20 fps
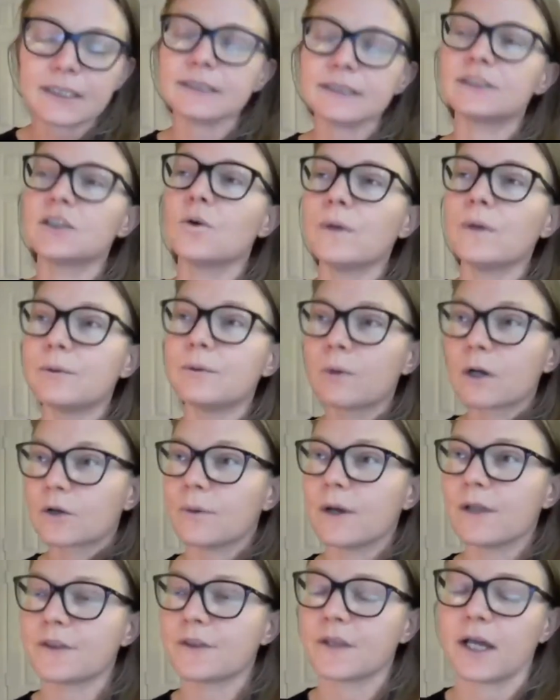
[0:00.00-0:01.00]
So we work
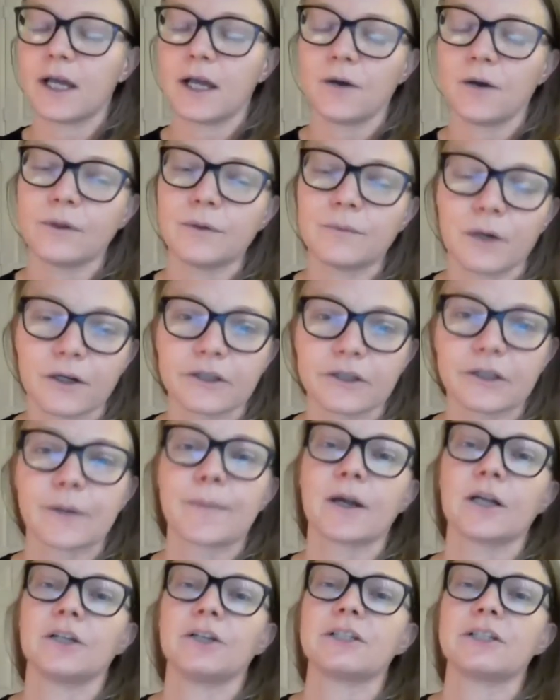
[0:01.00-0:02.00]
with our
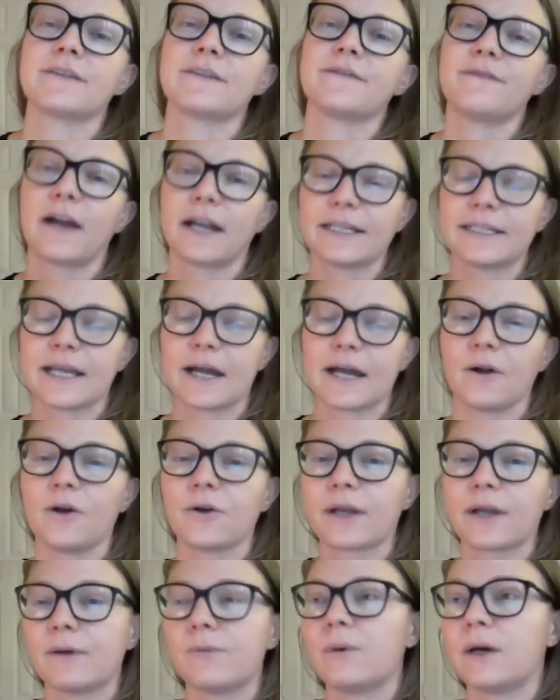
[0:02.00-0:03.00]
partners to find out,
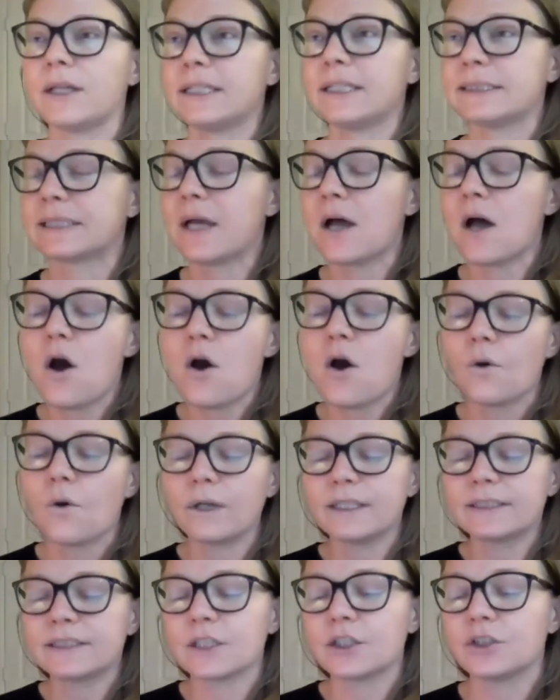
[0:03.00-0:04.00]
okay, what is
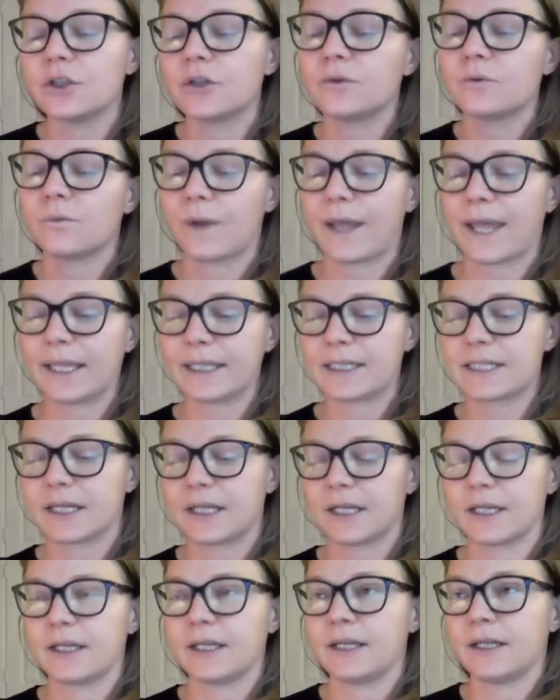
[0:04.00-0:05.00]
a good way
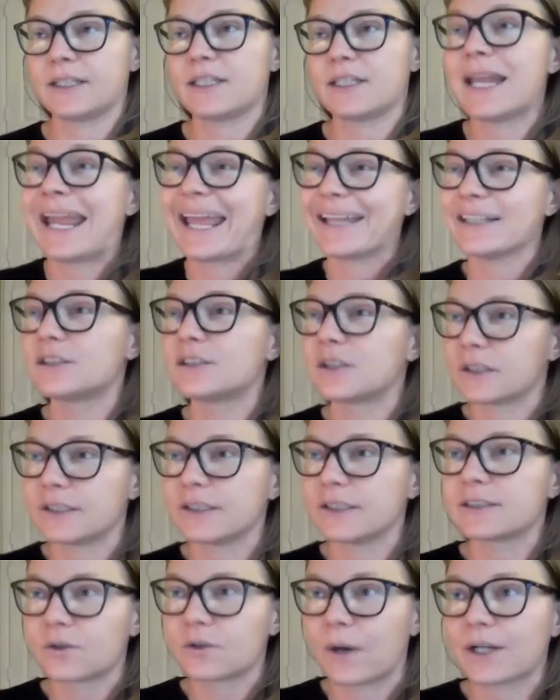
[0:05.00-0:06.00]
to answer
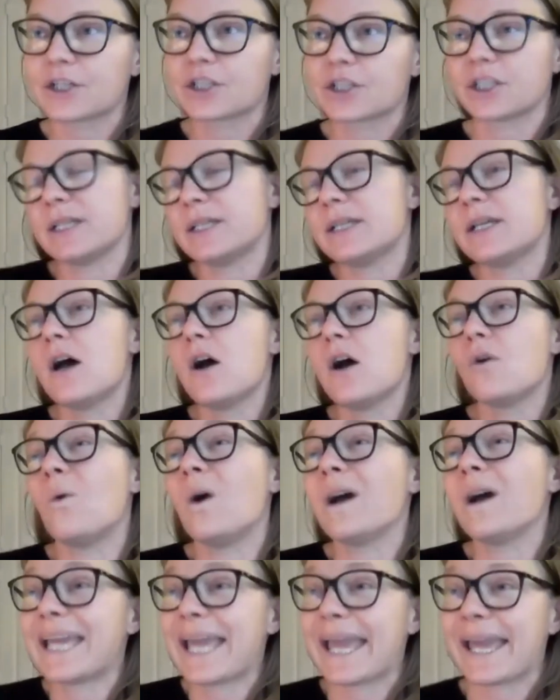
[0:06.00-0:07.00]
this question?
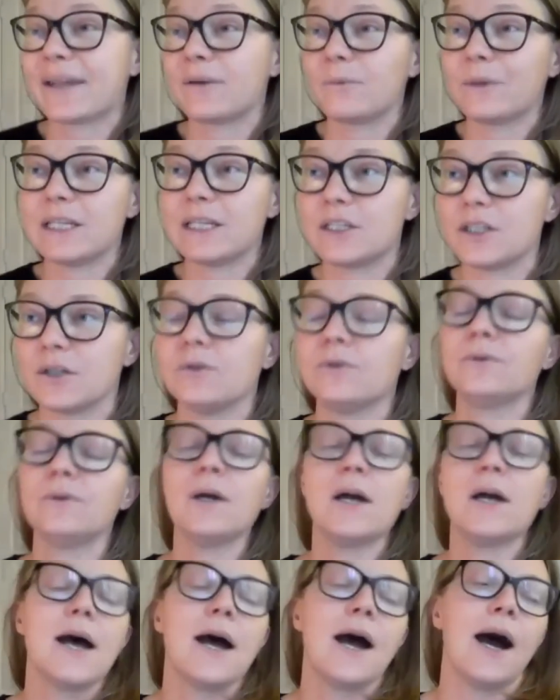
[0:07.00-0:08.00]
What can we
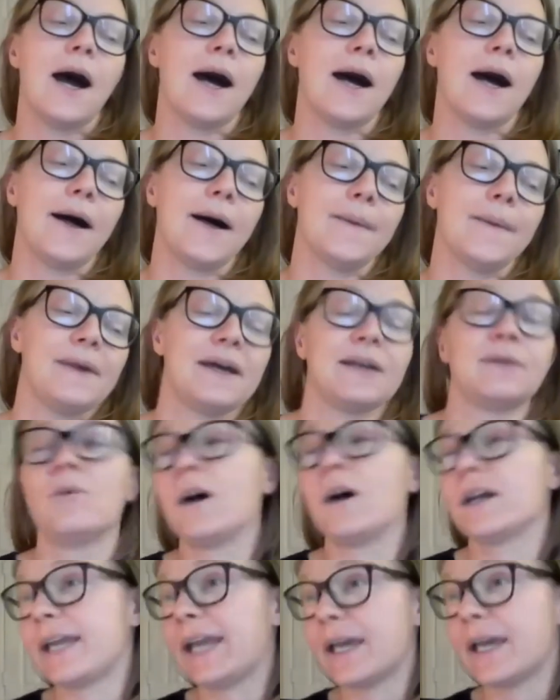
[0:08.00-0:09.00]
do? And
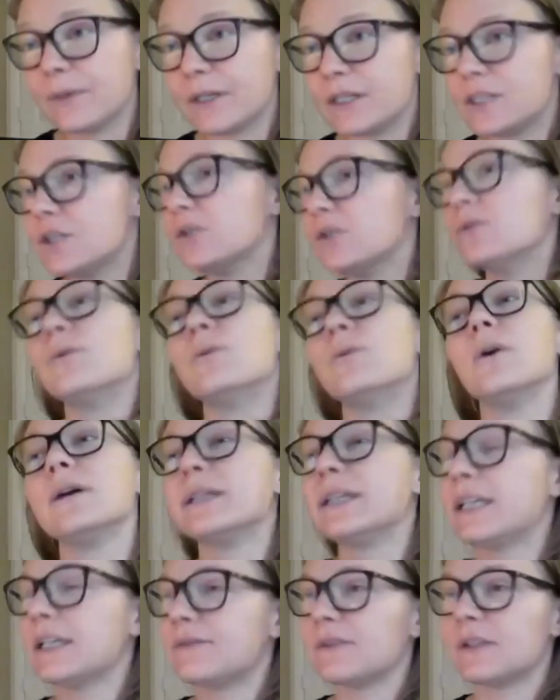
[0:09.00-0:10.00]
what can we do
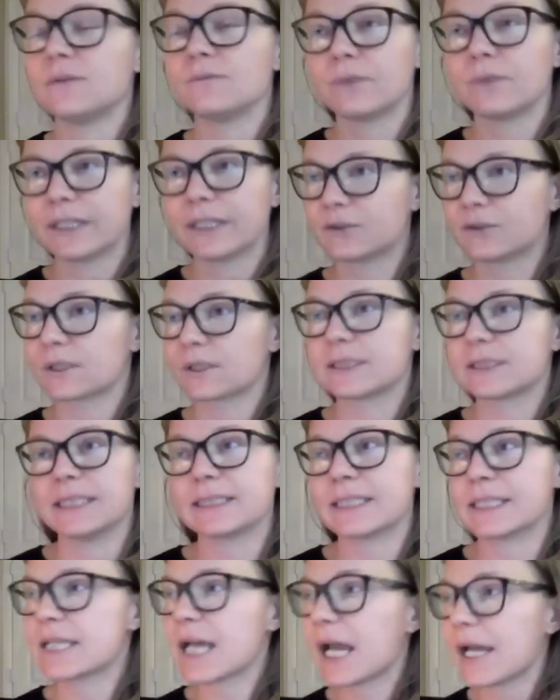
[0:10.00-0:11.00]
given
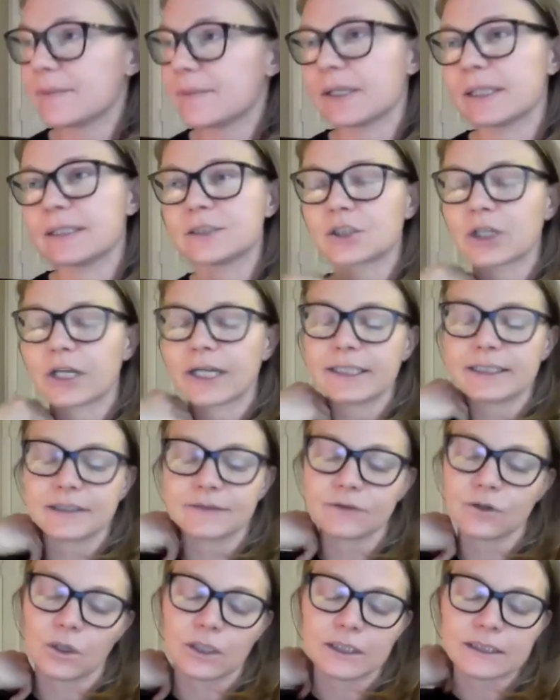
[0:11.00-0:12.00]
resources and time constraints,
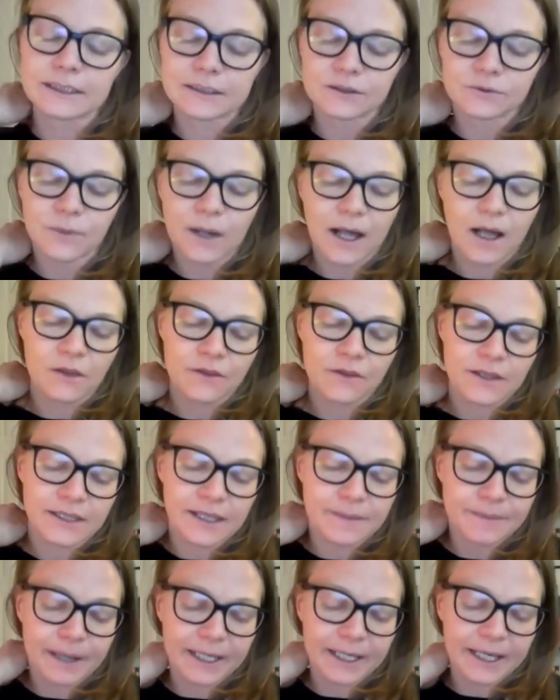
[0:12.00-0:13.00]
of course, as well, that
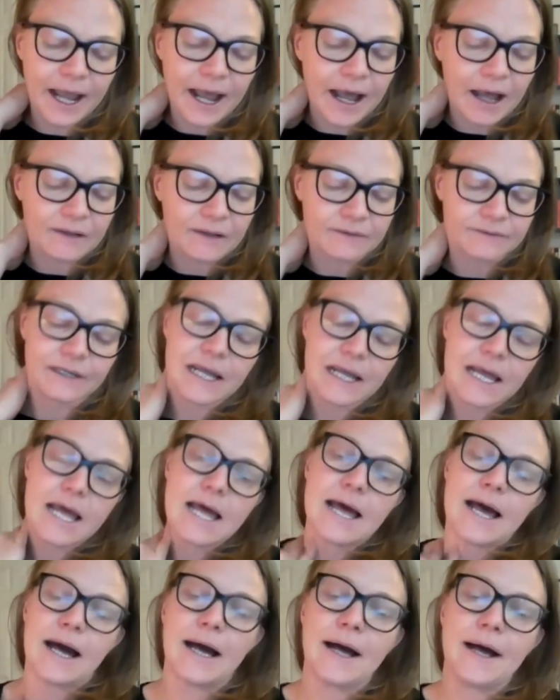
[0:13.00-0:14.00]
they might have.
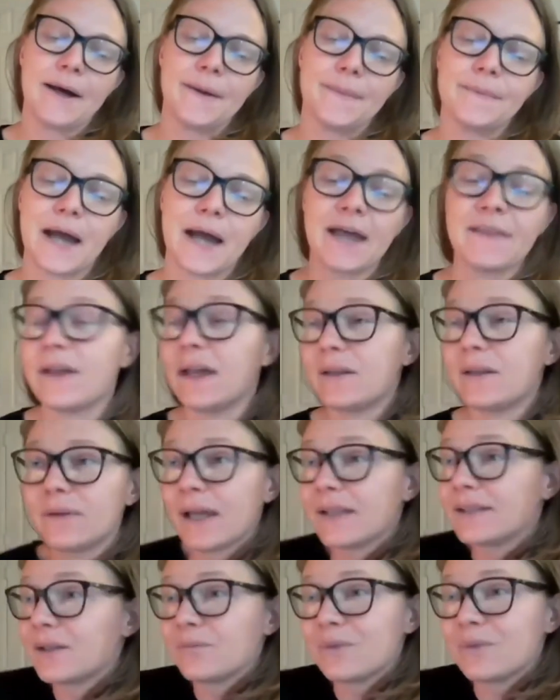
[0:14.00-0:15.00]
And
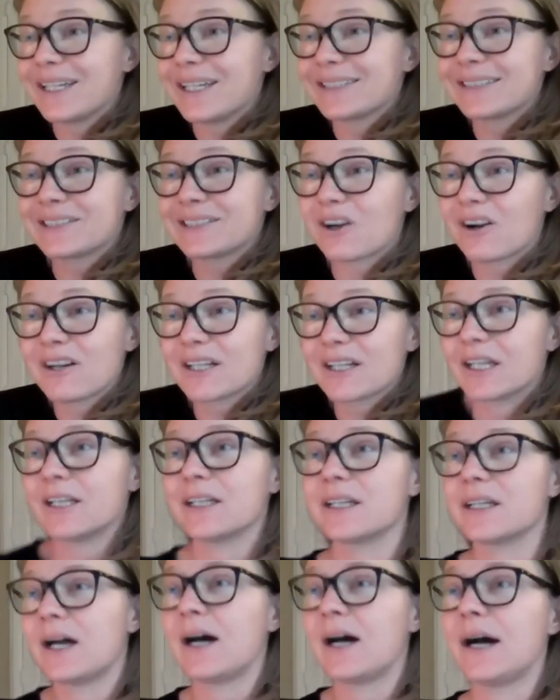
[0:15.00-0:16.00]
then we get
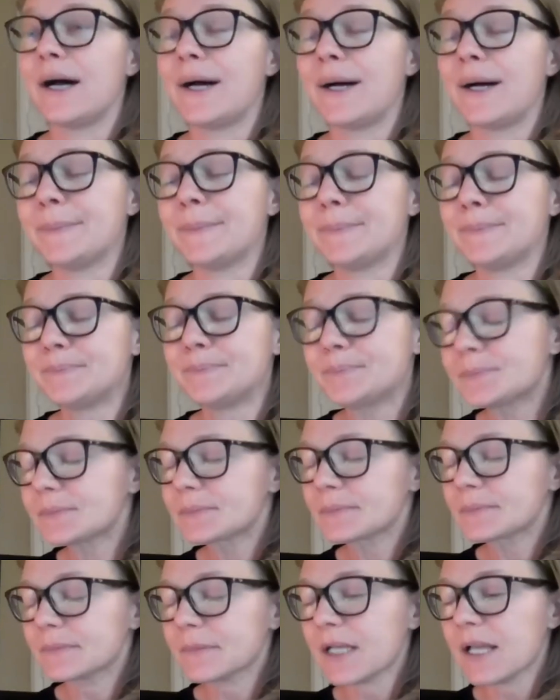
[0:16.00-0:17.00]
started.
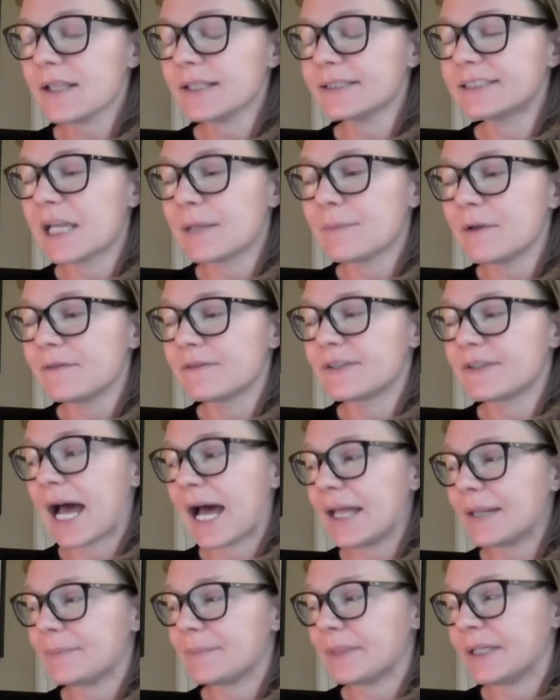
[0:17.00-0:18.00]
Some of
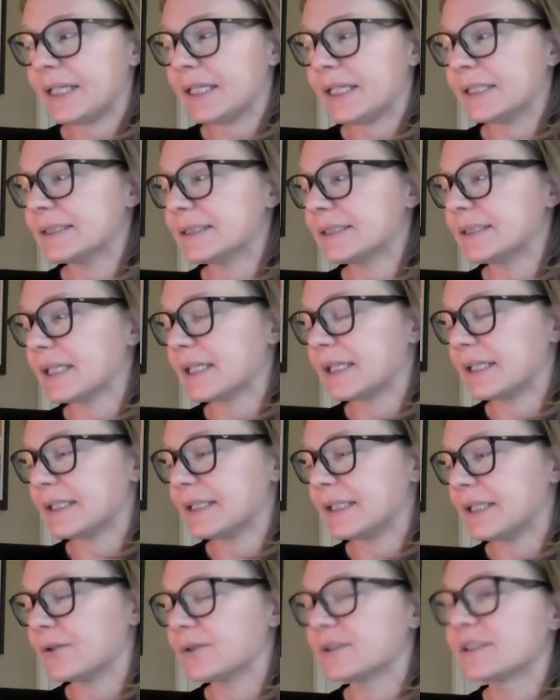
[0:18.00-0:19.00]
that means,
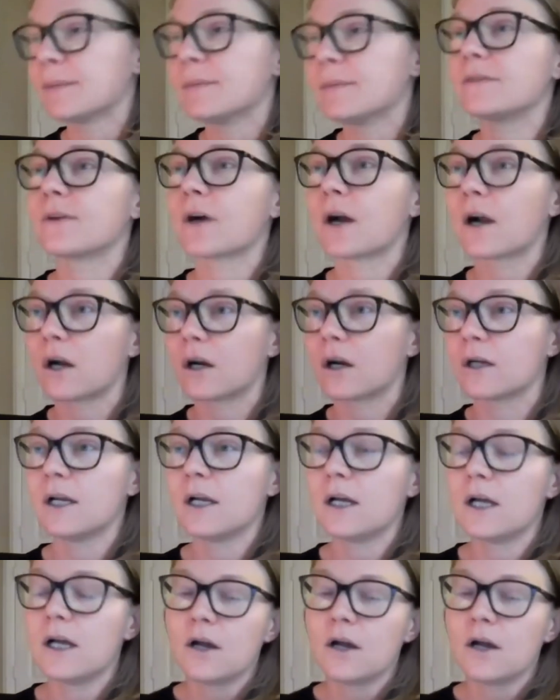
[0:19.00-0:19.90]
some of our